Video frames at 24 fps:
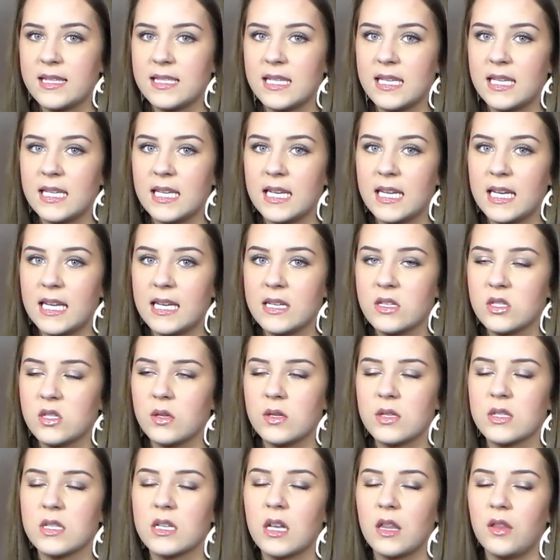18 in it,
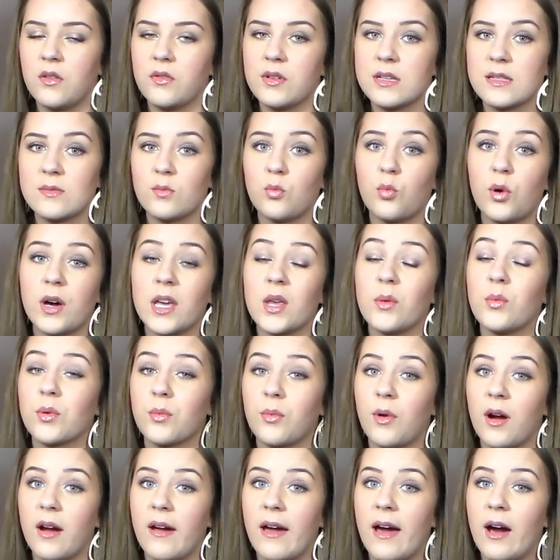so it's another reason why you
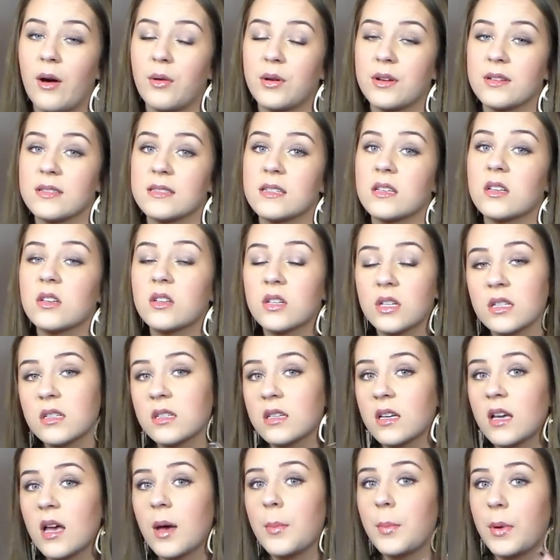wouldn't wear it out, because it
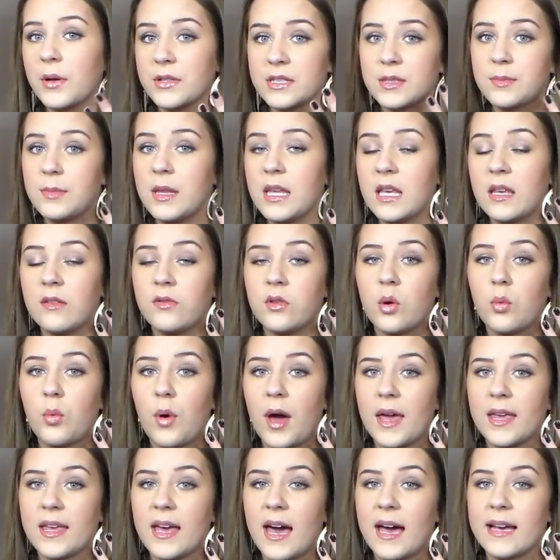could possibly give you a
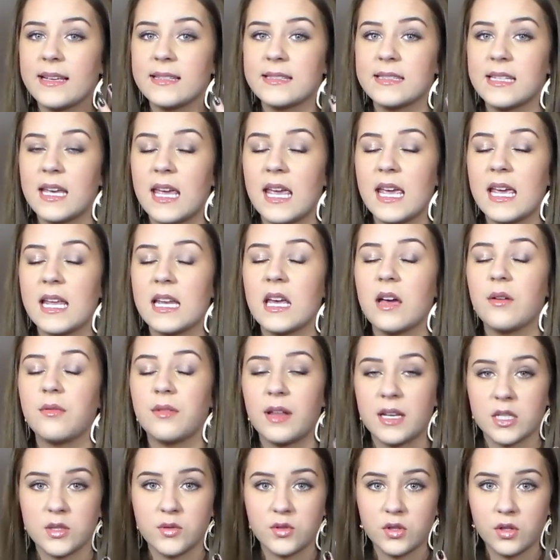white cast in
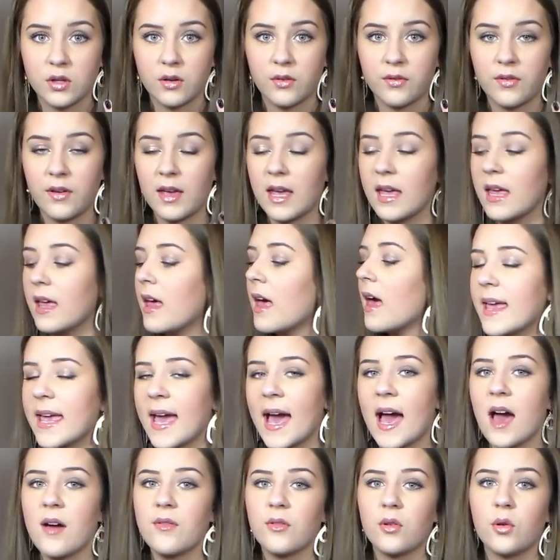flash photography. I
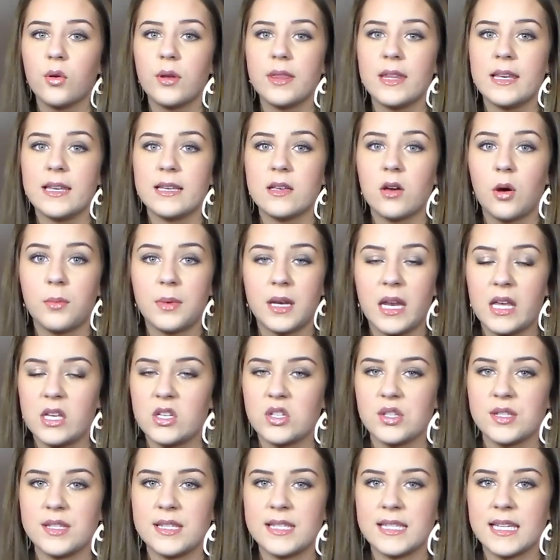have oily
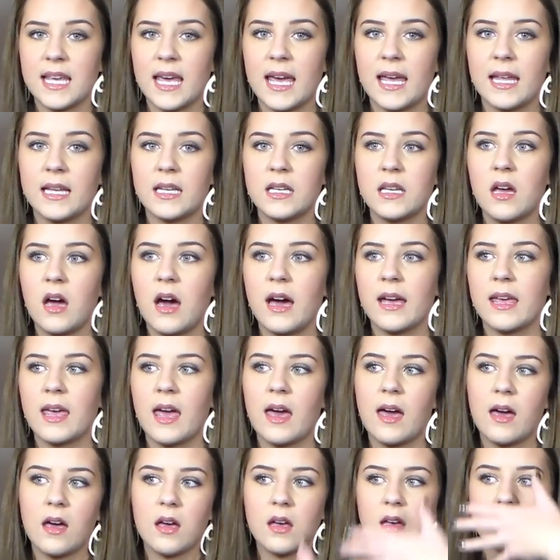combination skin. I
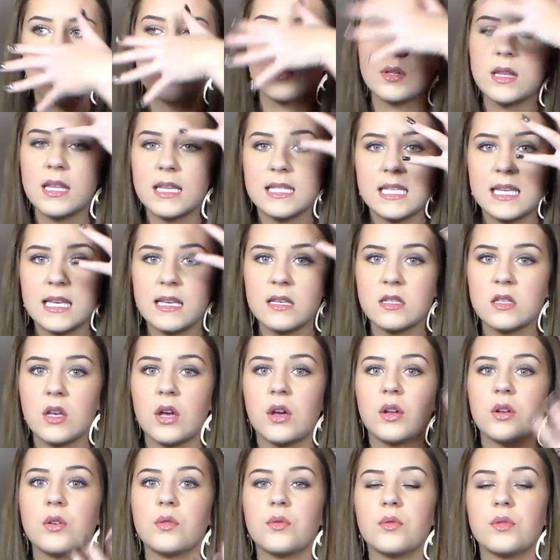get an oily
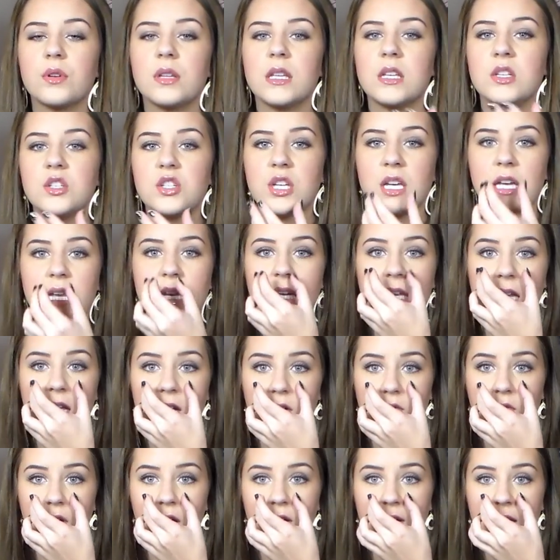T-zone, oily chin,
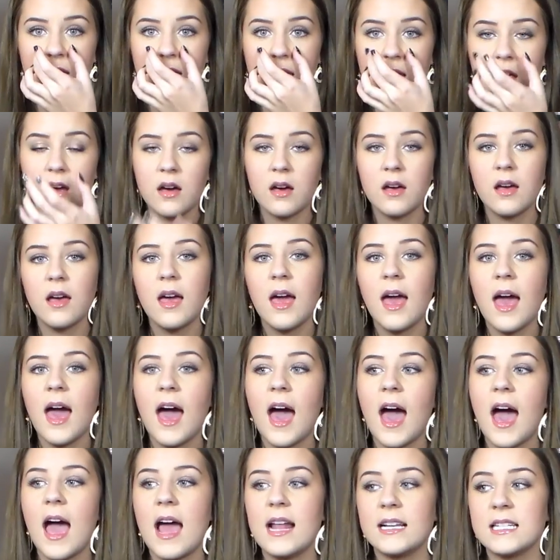and around here,
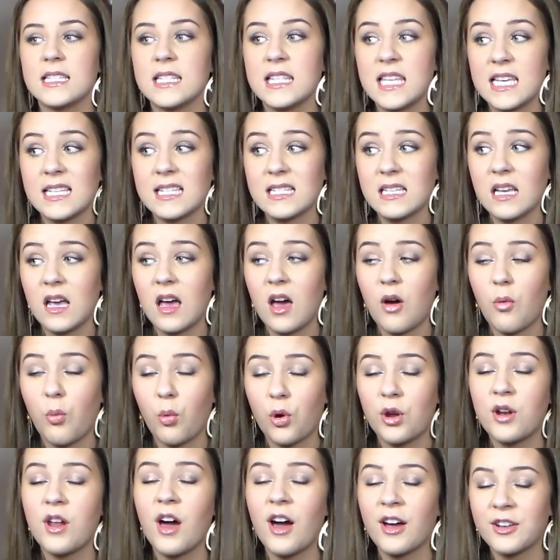and this
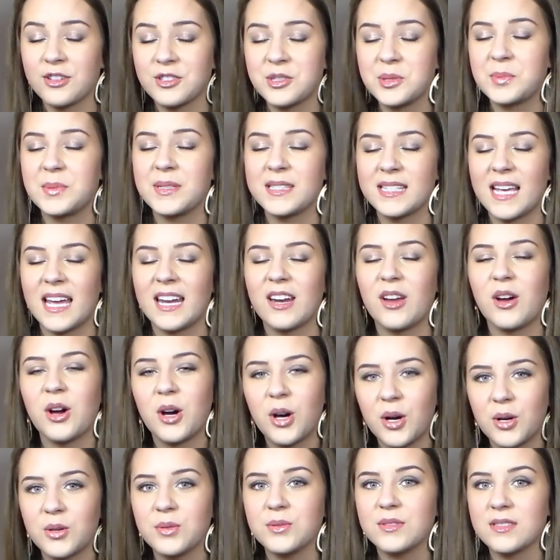100%
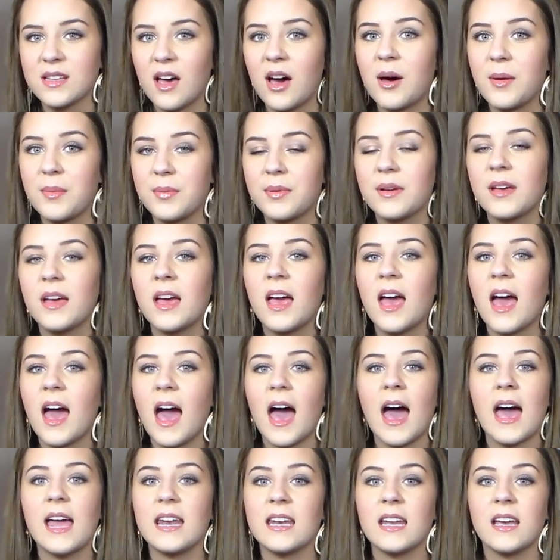holds up,
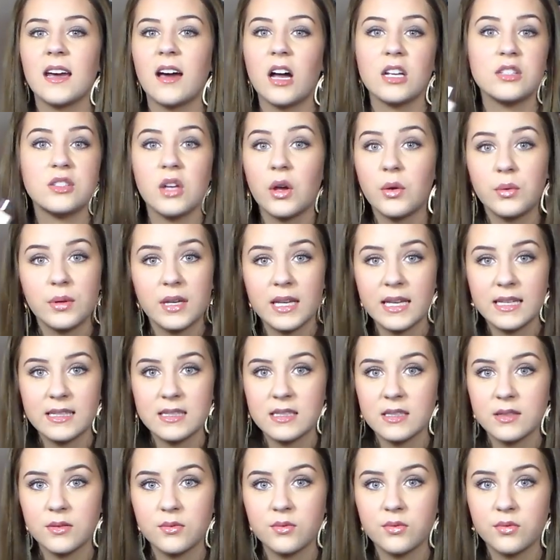and I don't need
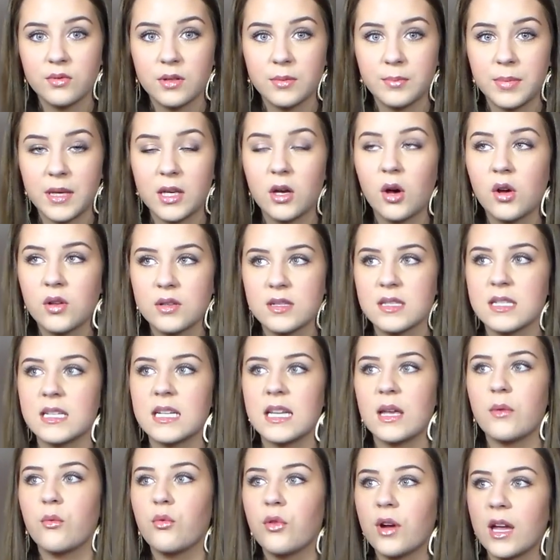to be
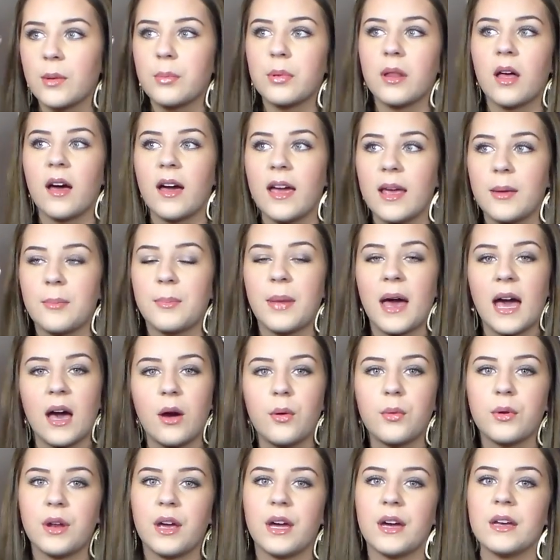constantly reapplying
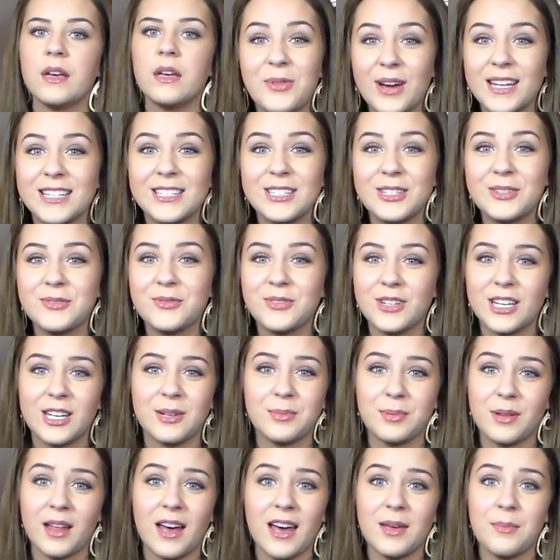powder. And when you
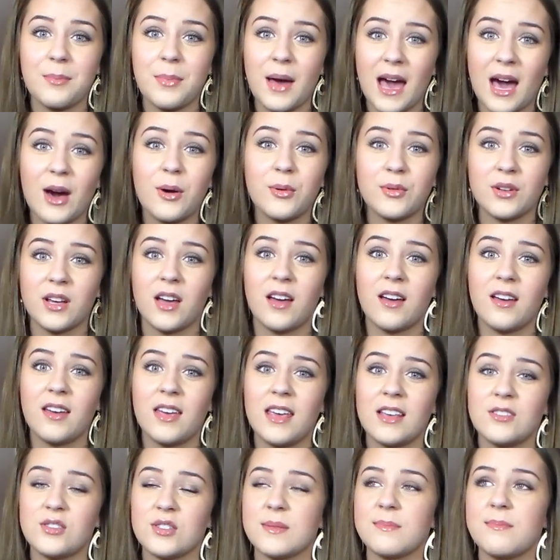reapply powder,
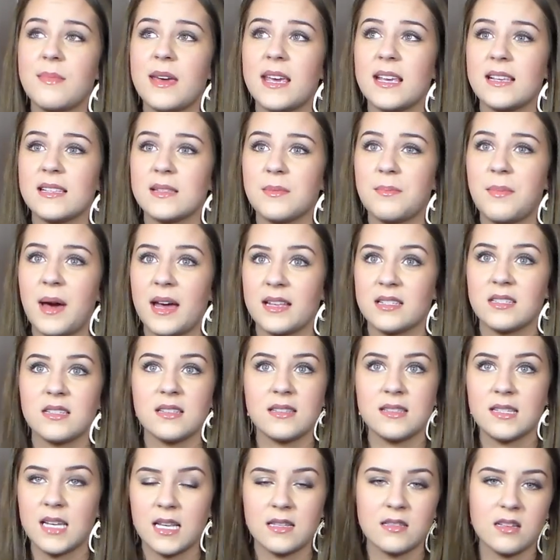it just makes
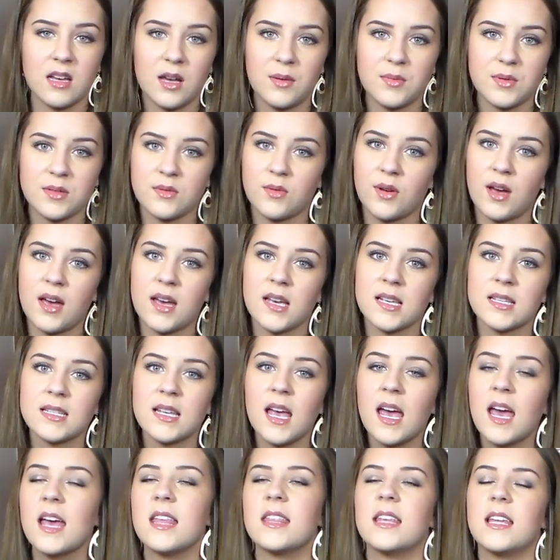matters 10 times
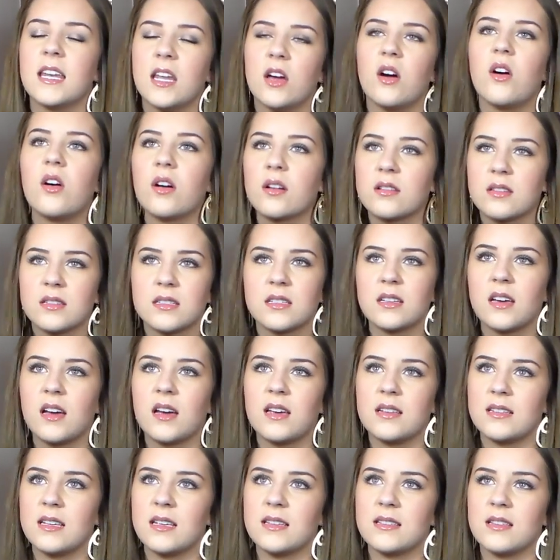worse. Then it
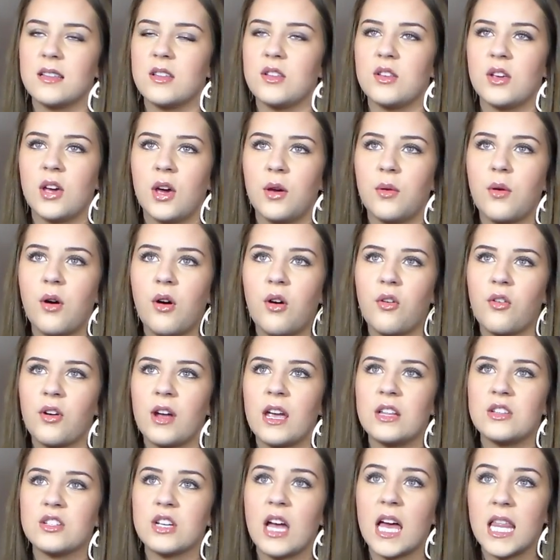oxidizes, and then you go
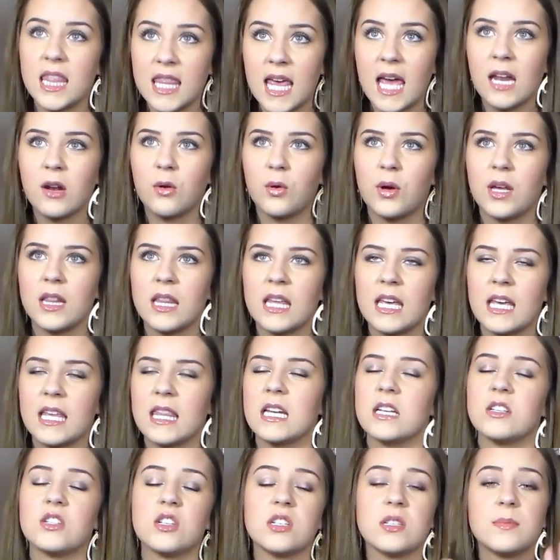orange, and then oily,
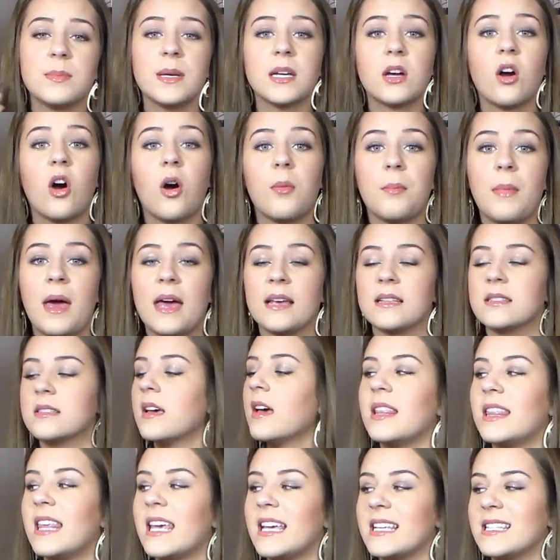and then it's just a big hot mess.
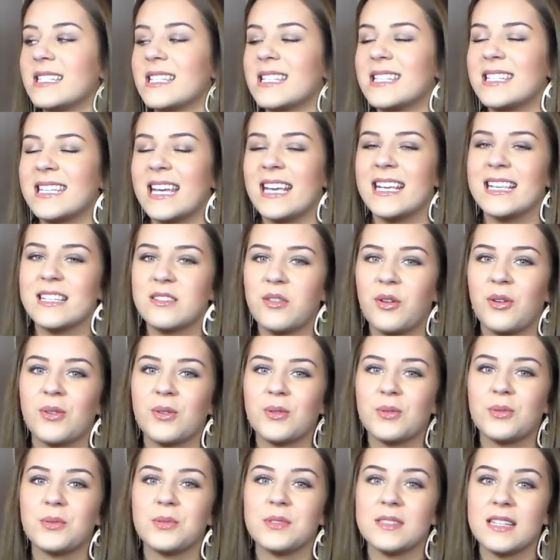But this stays
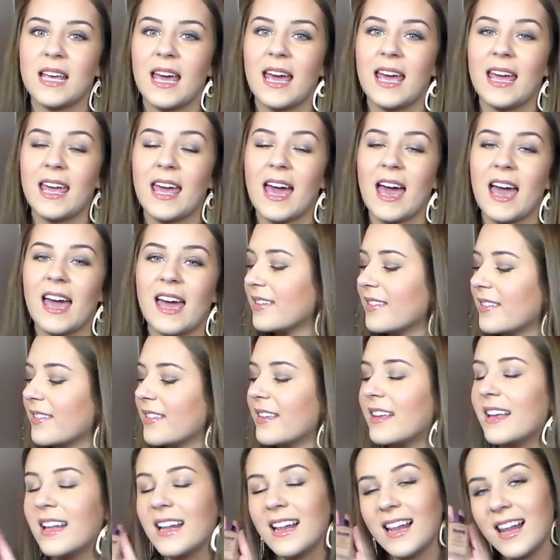on all day.
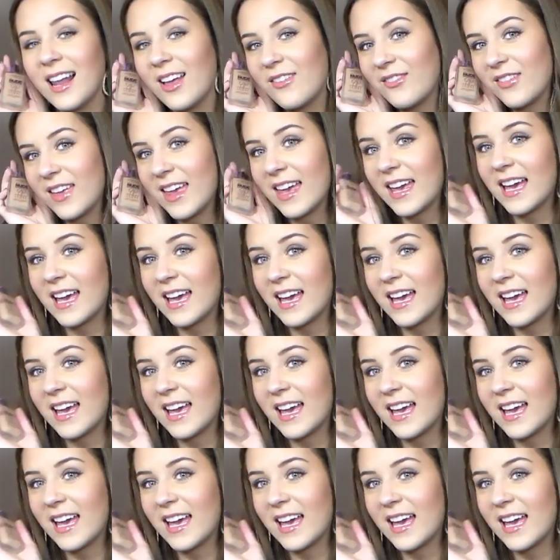Love